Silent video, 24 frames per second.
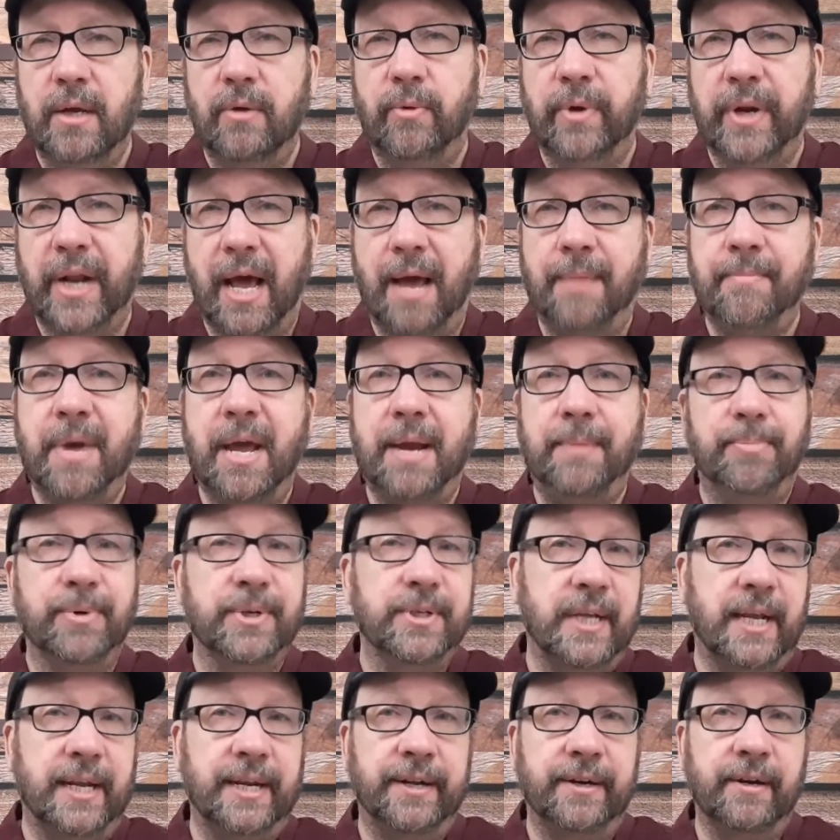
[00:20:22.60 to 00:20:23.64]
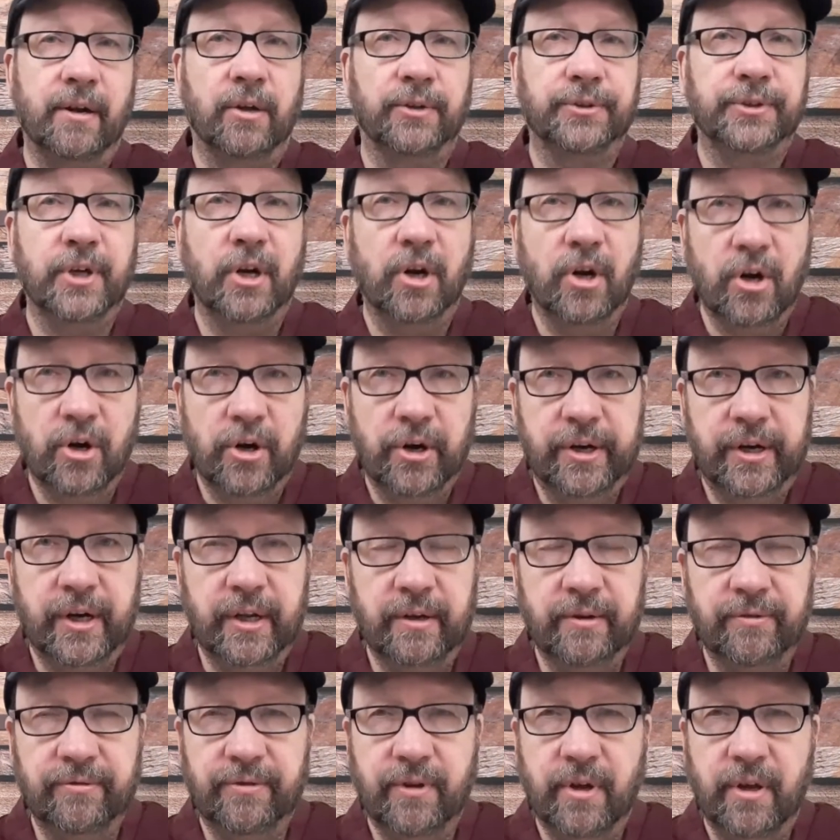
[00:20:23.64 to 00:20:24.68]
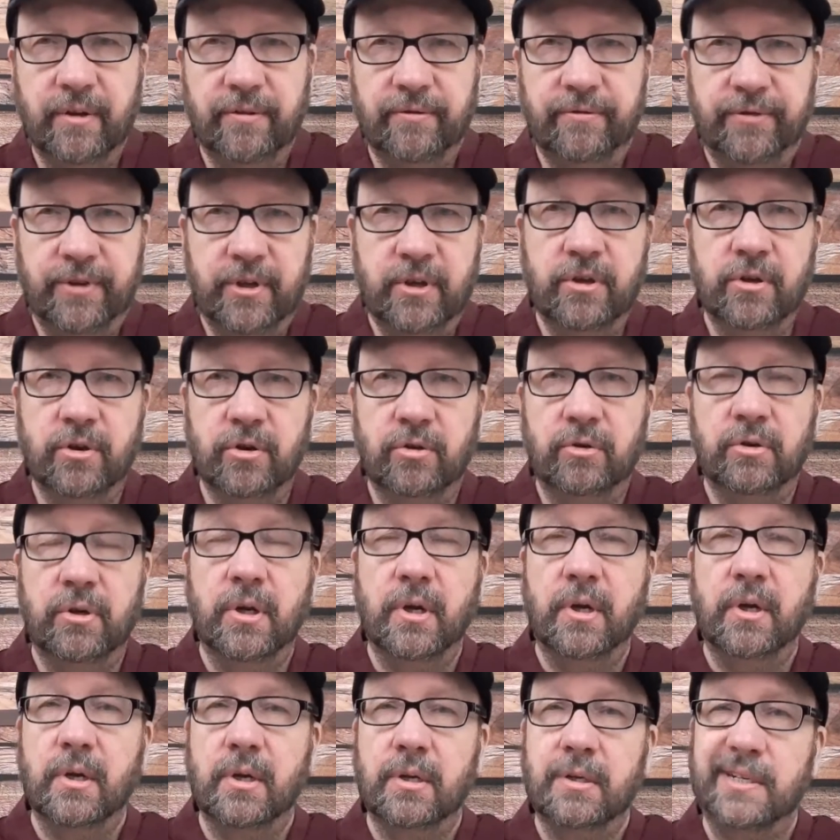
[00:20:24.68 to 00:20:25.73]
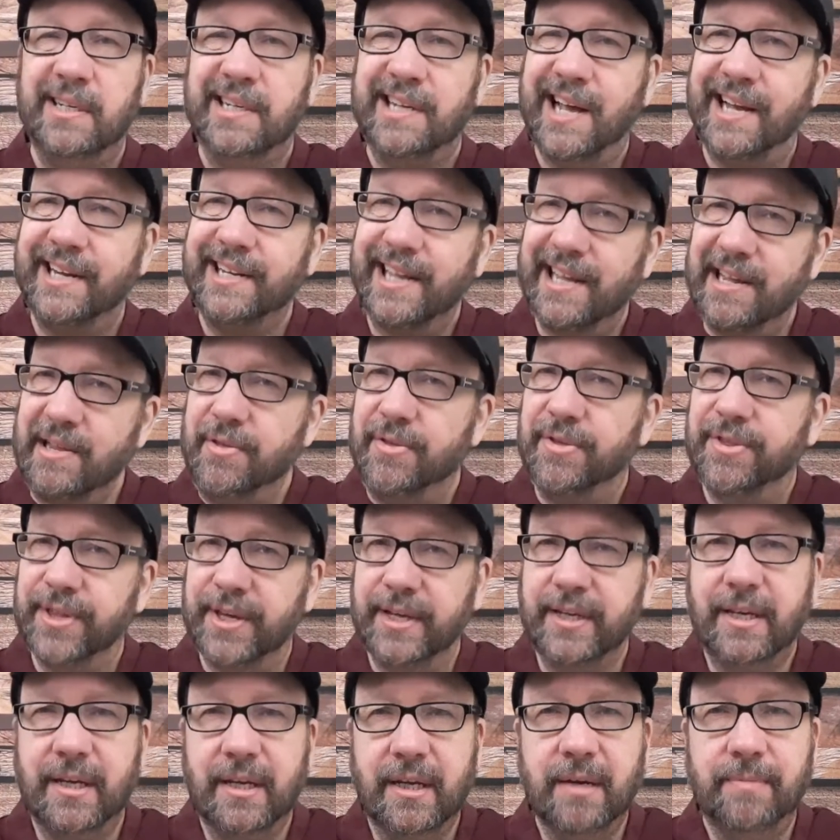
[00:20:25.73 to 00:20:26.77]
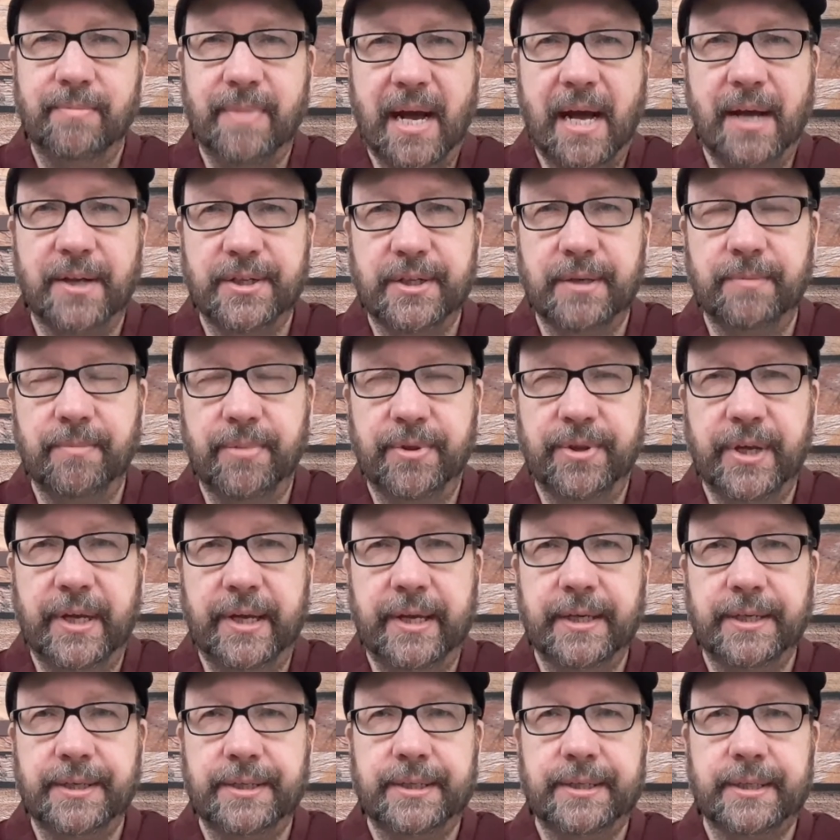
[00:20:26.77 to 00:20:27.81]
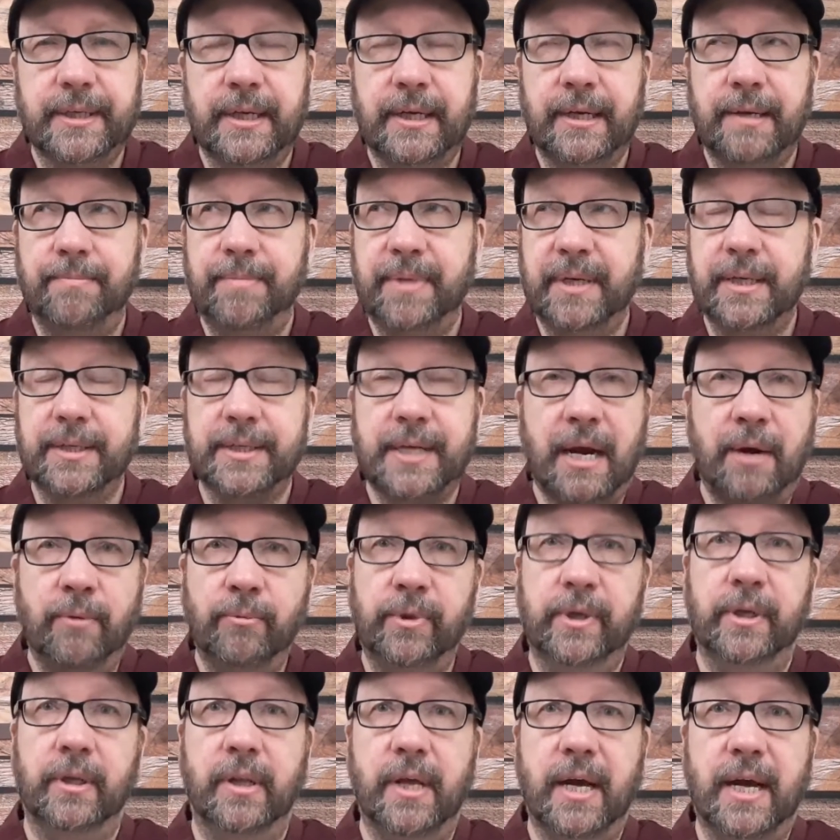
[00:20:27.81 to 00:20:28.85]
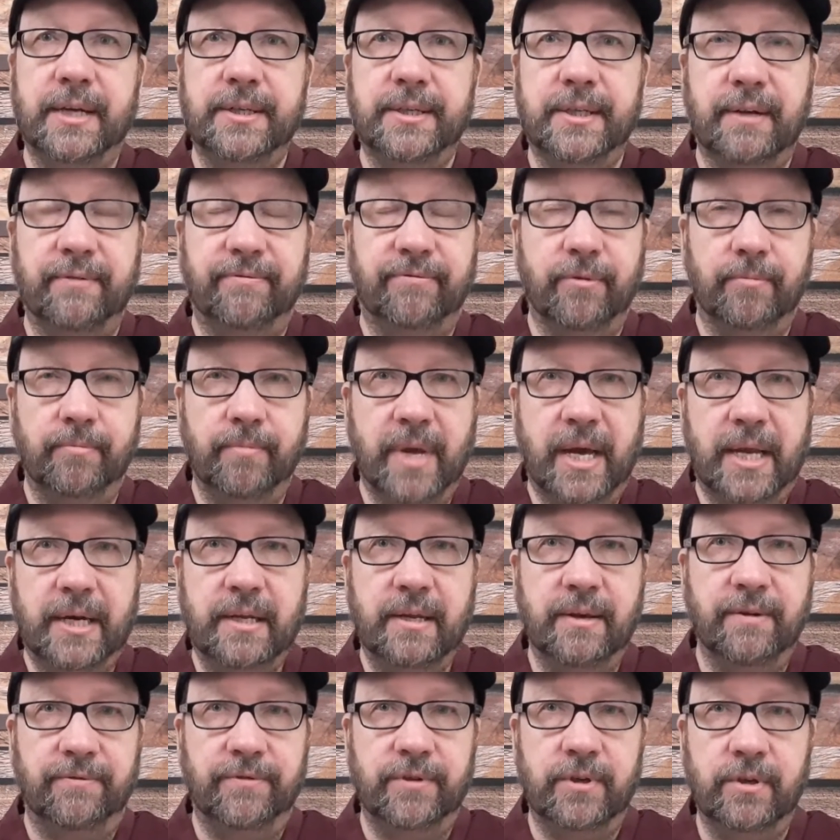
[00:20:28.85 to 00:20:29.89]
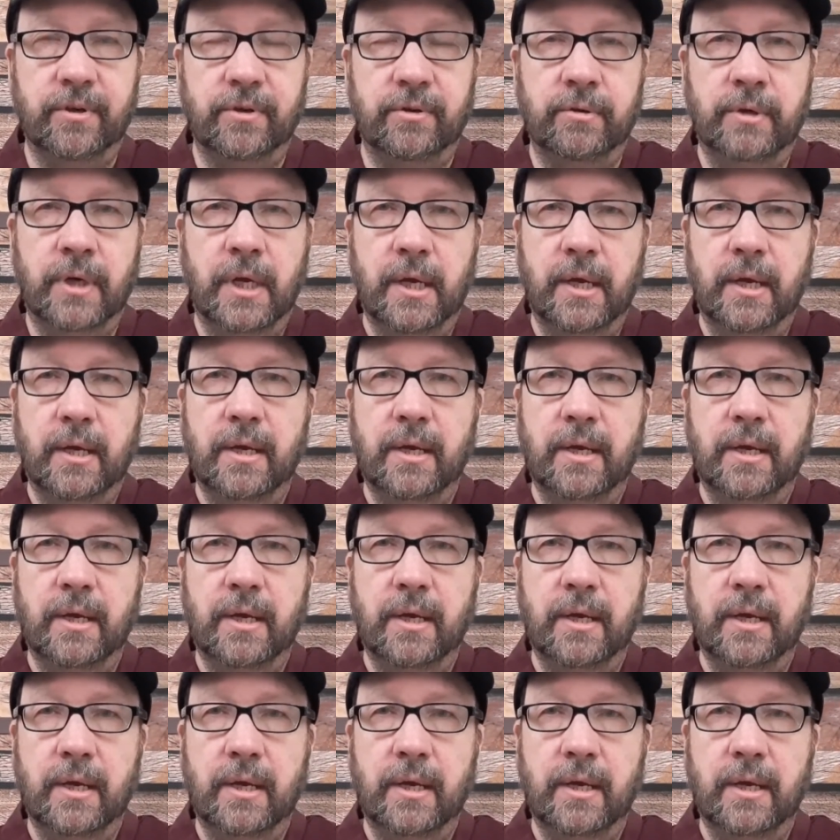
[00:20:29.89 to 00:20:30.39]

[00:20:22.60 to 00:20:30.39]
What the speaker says: I may present an alternative view to kind of get you thinking about some things, because I realize that for many of you,